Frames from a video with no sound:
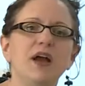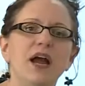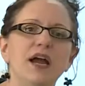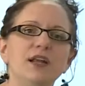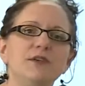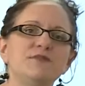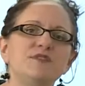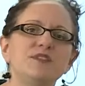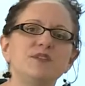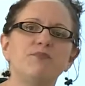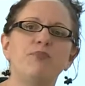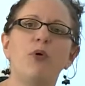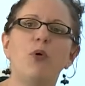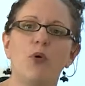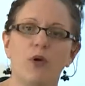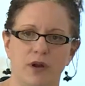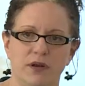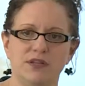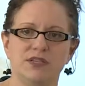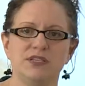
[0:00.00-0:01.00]
kind of
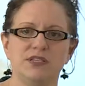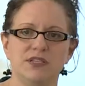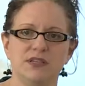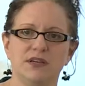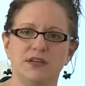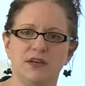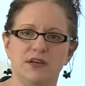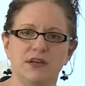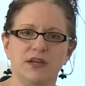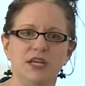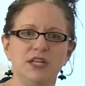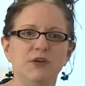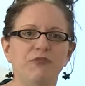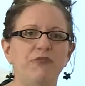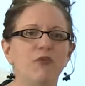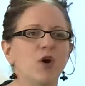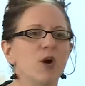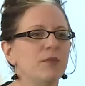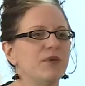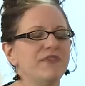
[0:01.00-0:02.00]
support in the
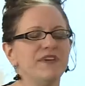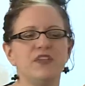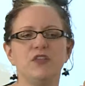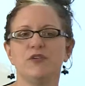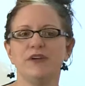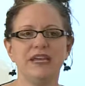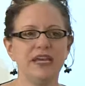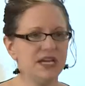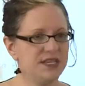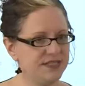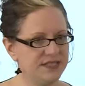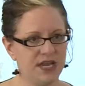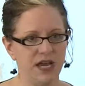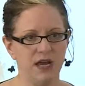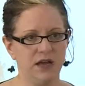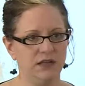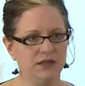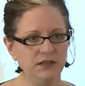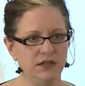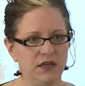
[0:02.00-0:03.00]
form of either
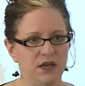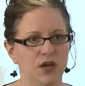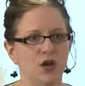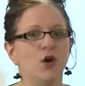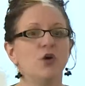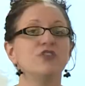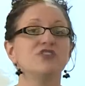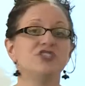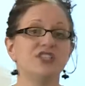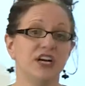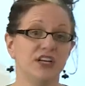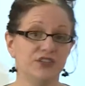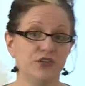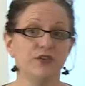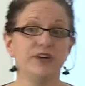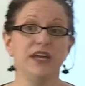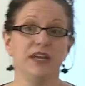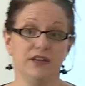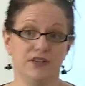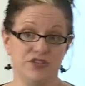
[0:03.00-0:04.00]
ESL or
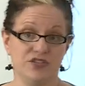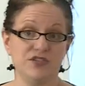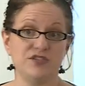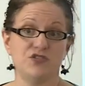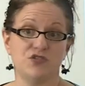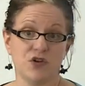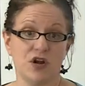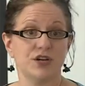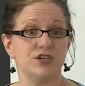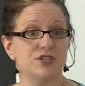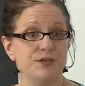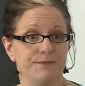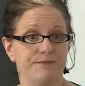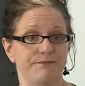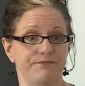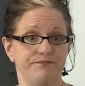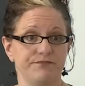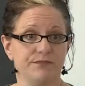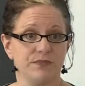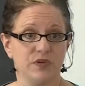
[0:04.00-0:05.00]
sheltered English instruction.
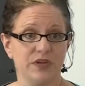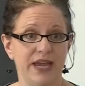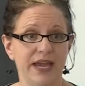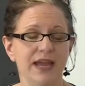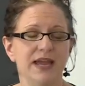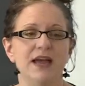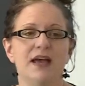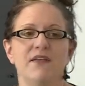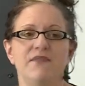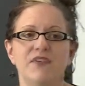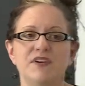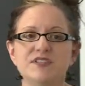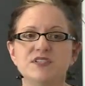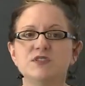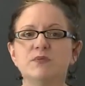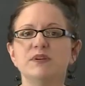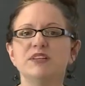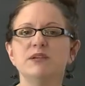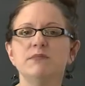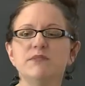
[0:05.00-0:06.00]
Okay? This
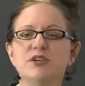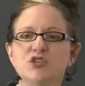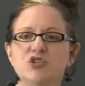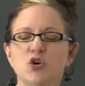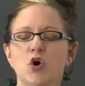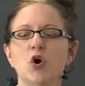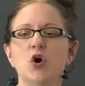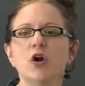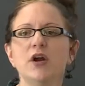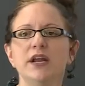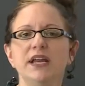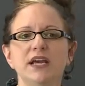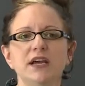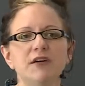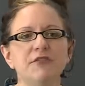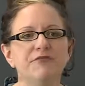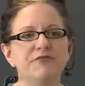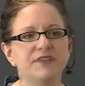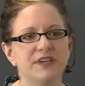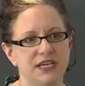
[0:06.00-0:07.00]
is what the
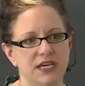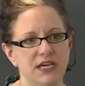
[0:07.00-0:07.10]
majority of